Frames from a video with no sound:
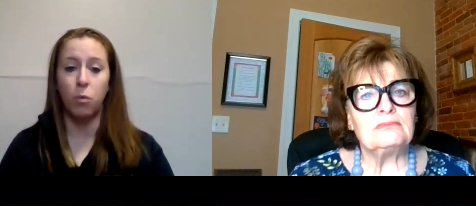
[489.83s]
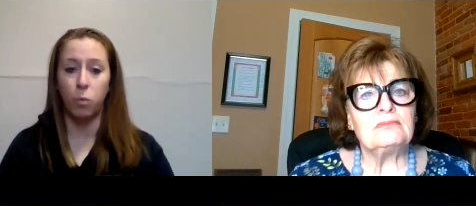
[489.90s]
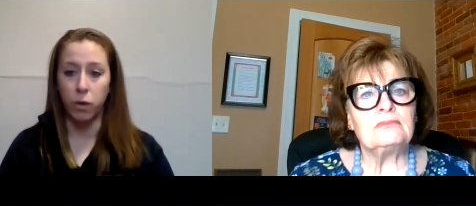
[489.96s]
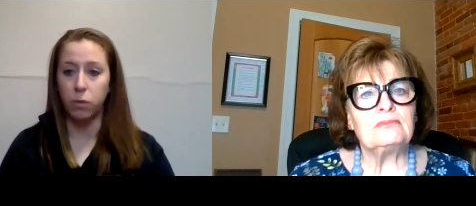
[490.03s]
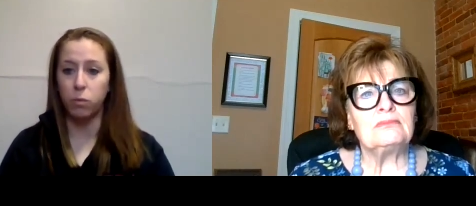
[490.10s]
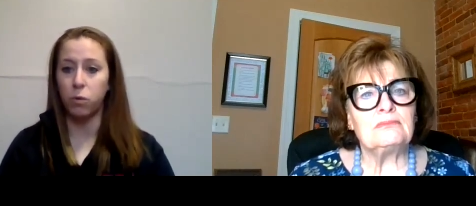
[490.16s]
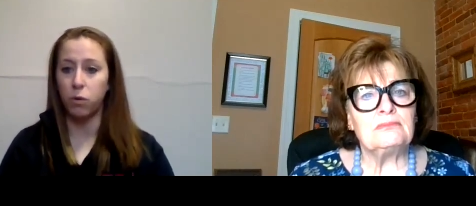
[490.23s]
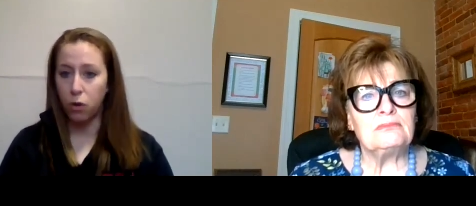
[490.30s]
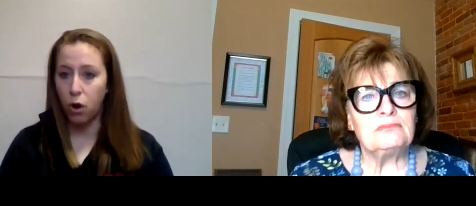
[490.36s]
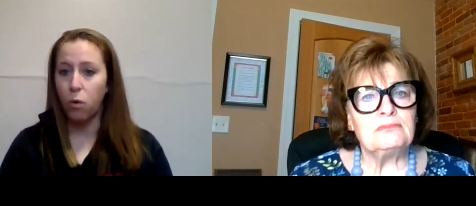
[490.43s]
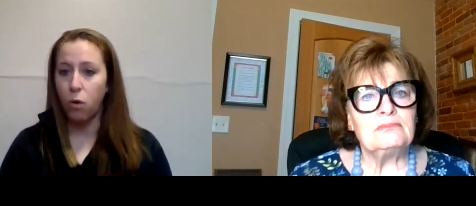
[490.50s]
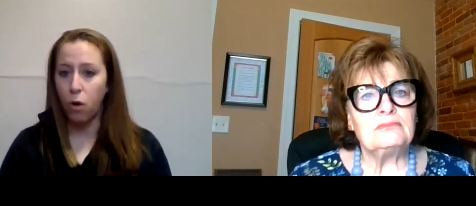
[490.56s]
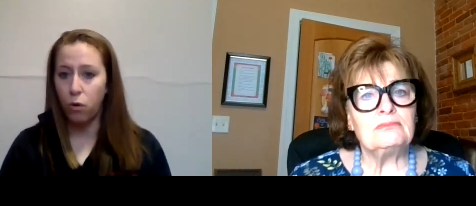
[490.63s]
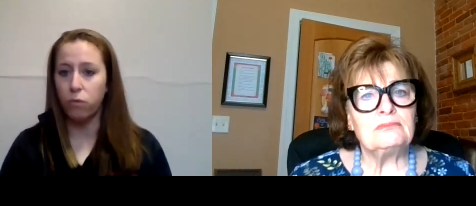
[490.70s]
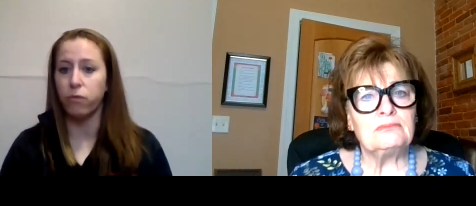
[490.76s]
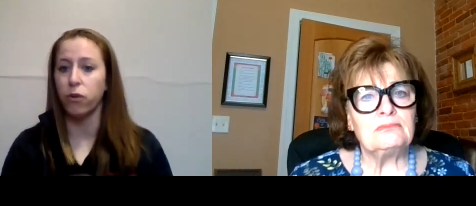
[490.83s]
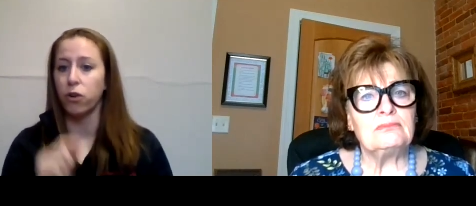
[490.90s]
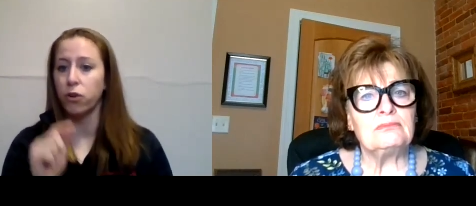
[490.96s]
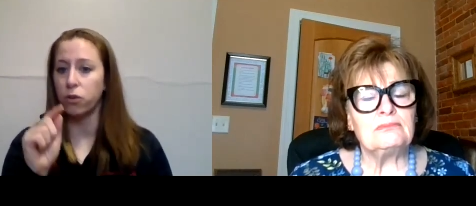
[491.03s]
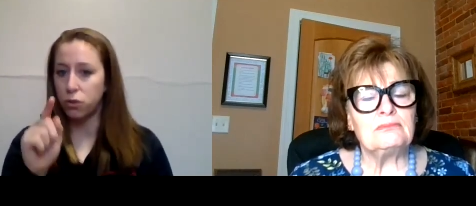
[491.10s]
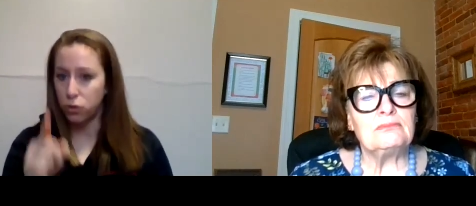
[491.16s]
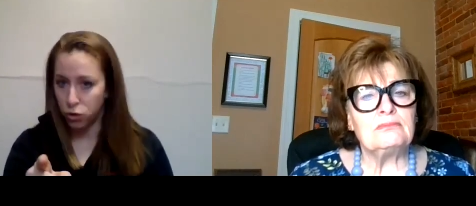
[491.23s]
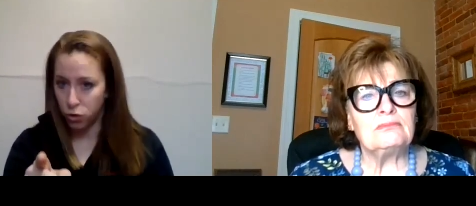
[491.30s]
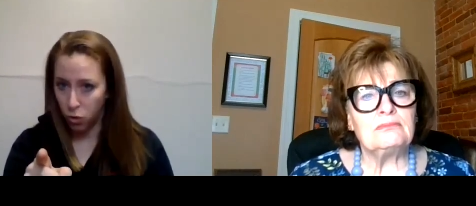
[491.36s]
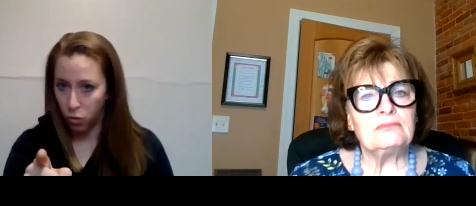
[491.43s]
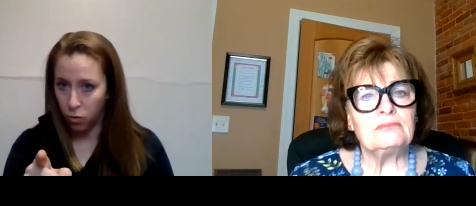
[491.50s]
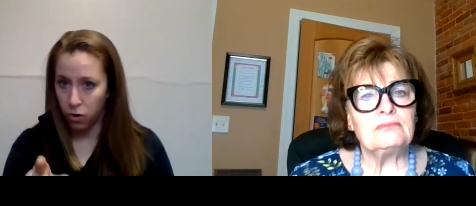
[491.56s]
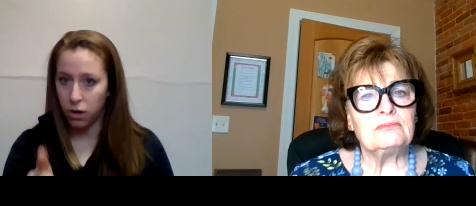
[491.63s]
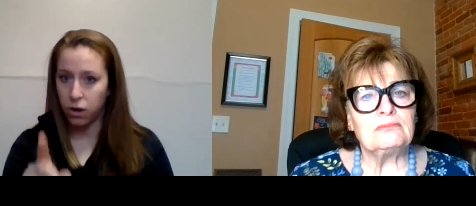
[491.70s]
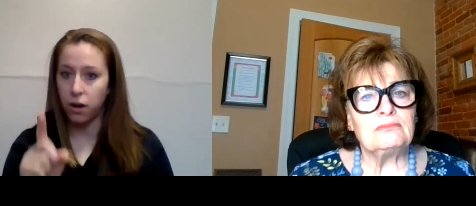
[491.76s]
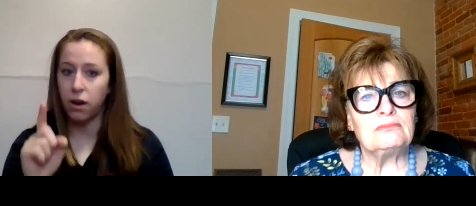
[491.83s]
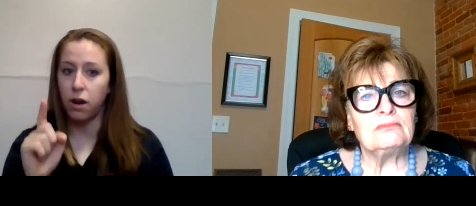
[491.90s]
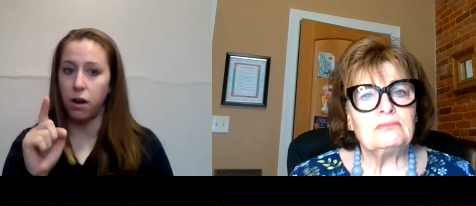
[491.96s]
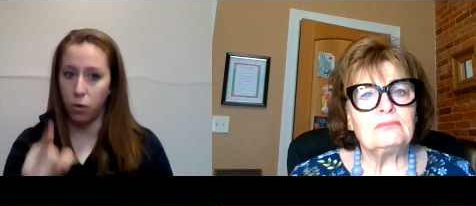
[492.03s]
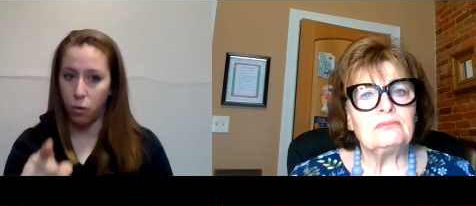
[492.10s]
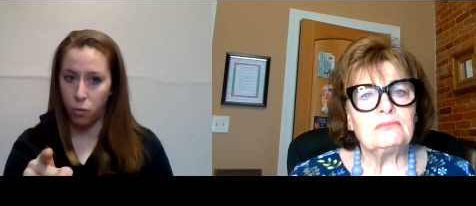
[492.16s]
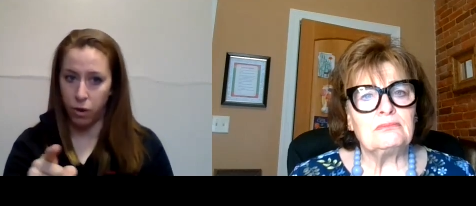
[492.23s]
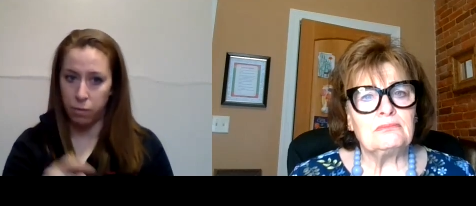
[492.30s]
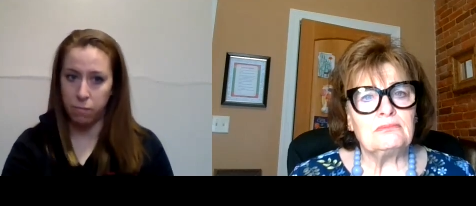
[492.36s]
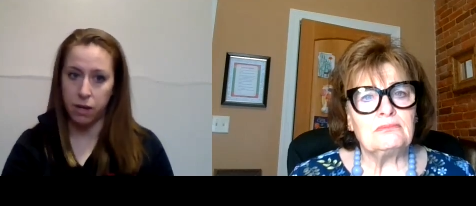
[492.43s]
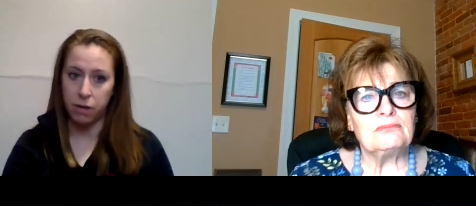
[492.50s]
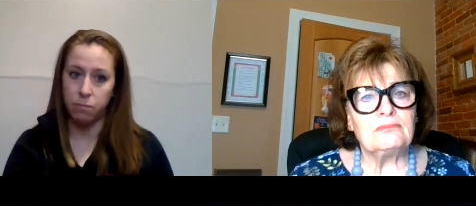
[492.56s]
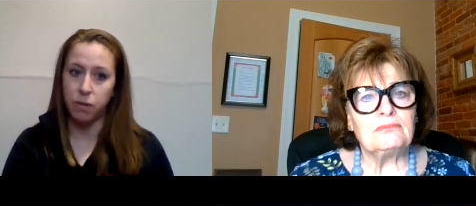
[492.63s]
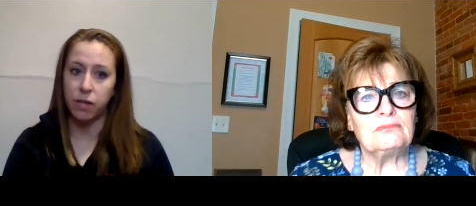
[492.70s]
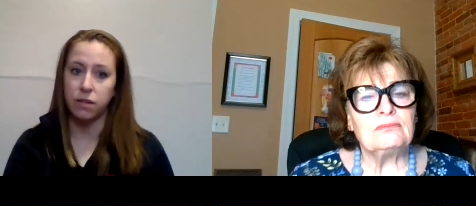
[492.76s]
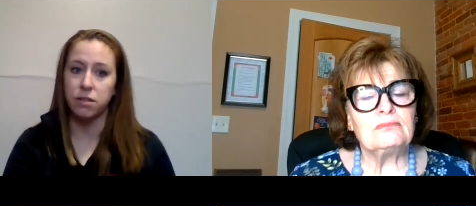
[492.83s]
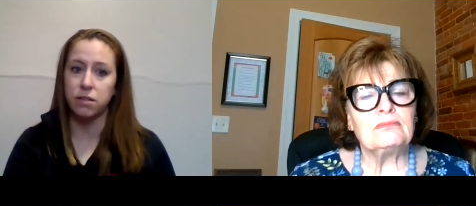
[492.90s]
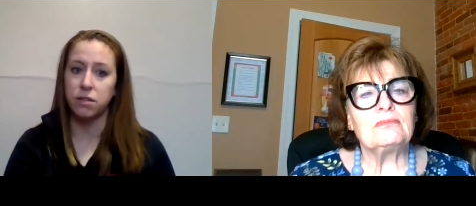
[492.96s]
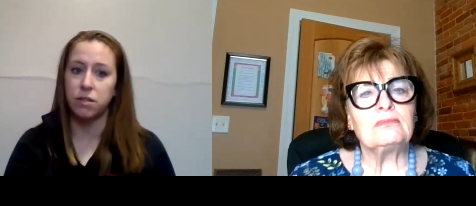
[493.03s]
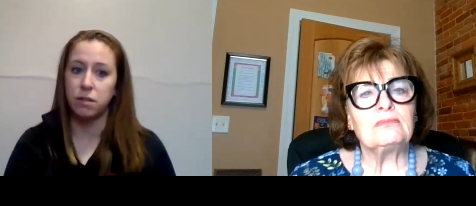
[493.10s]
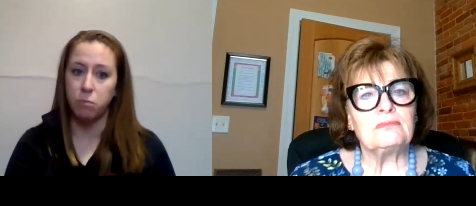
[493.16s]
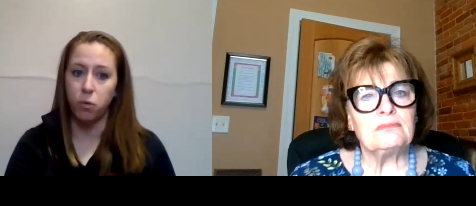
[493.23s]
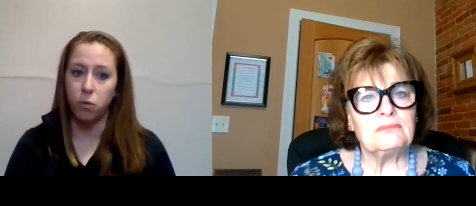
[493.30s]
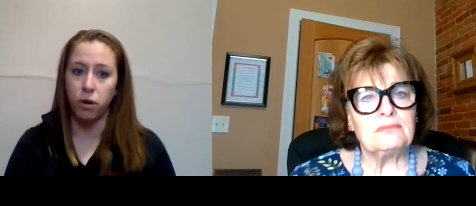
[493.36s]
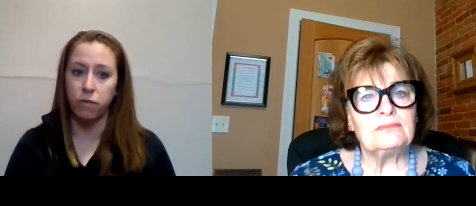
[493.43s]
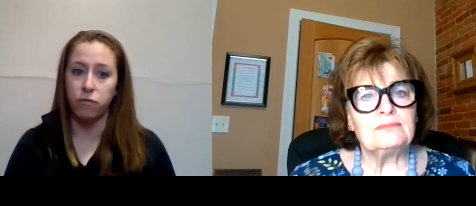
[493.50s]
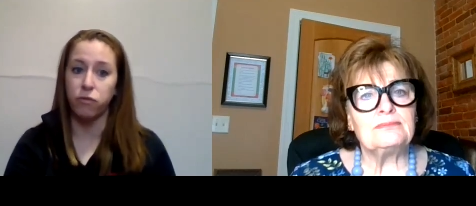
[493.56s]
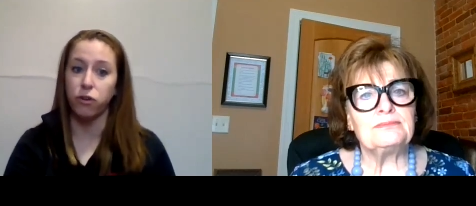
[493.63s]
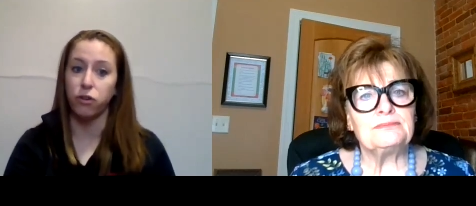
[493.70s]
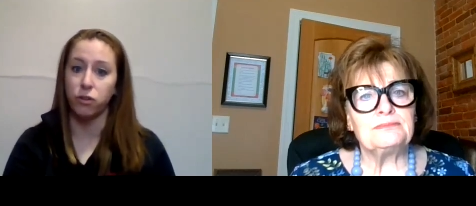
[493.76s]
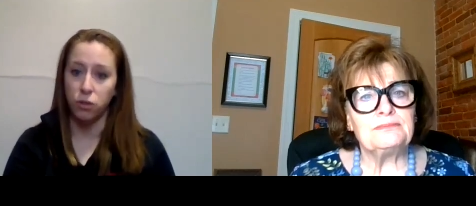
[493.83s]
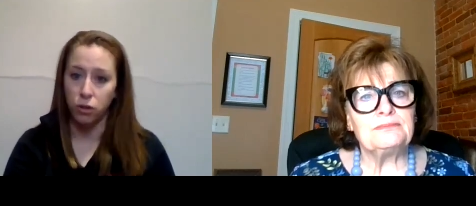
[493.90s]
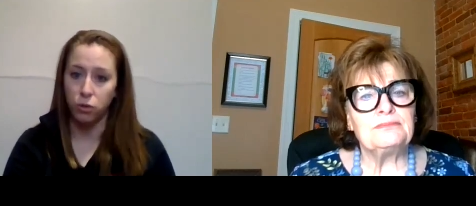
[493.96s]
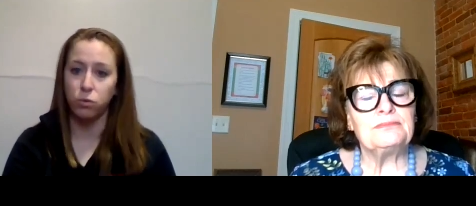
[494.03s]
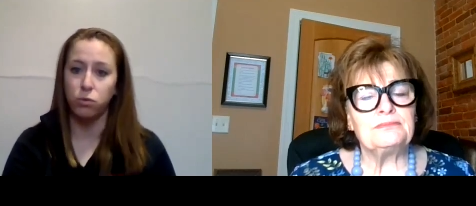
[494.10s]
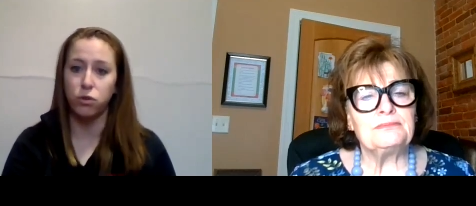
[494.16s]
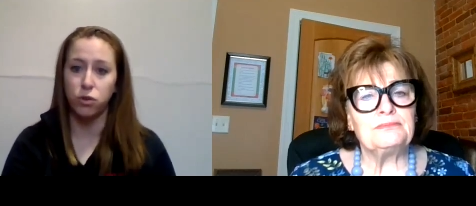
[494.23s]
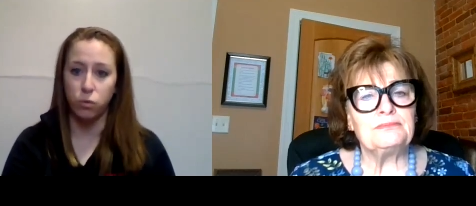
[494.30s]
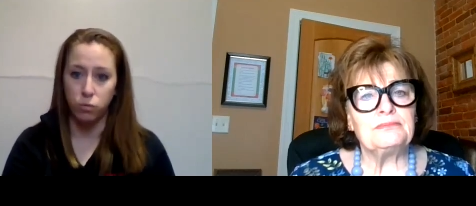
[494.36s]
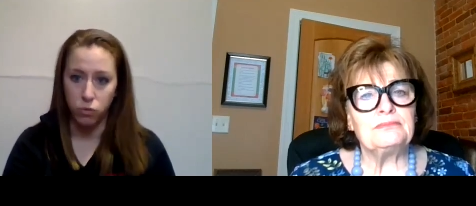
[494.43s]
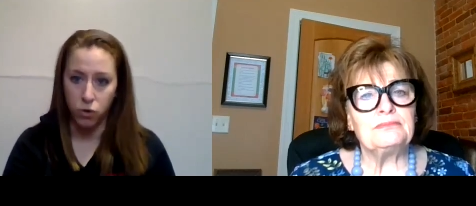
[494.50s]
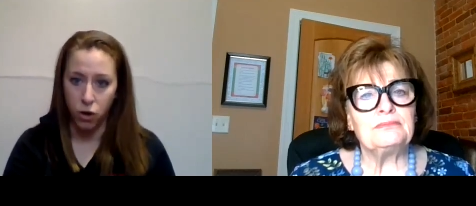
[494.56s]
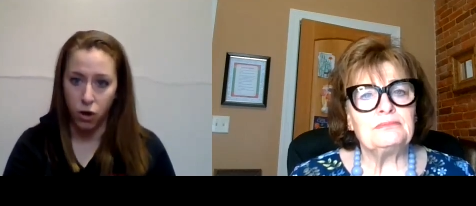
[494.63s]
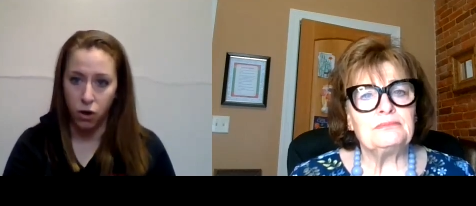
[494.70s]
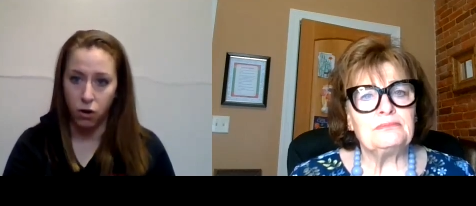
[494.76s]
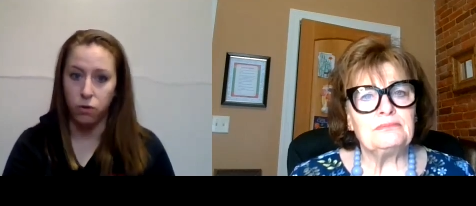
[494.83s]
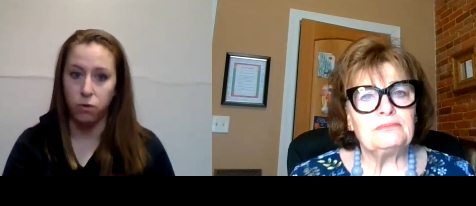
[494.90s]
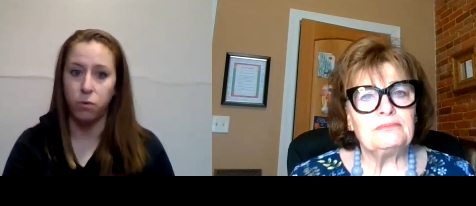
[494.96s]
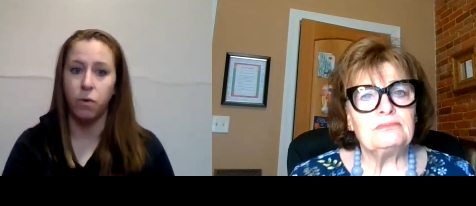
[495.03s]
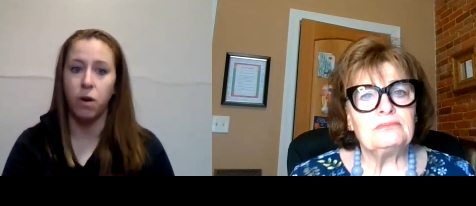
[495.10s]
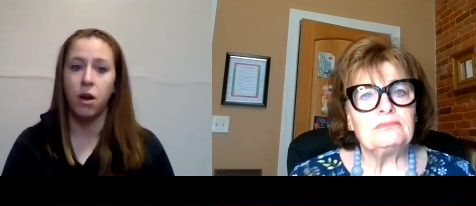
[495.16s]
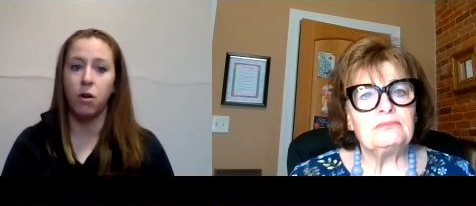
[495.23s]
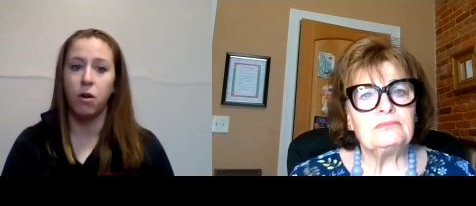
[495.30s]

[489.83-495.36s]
Speaker 1: we will go over your equipment, because it's important for you to know